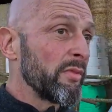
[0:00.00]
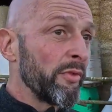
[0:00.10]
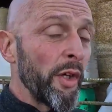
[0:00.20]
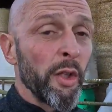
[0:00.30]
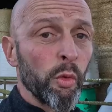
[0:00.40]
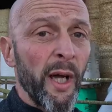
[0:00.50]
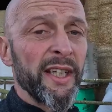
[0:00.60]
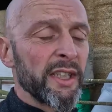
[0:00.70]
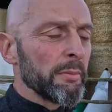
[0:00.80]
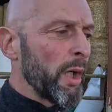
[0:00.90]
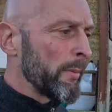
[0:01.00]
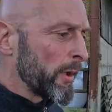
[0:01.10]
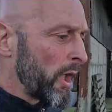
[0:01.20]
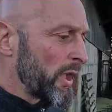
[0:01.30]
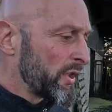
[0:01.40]
find ways to
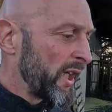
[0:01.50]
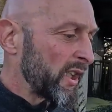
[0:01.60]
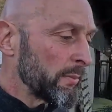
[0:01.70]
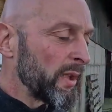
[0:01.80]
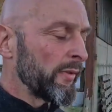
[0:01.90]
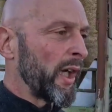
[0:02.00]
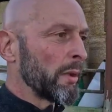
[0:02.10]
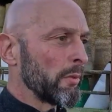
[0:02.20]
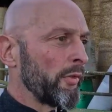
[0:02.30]
mobilize that to be available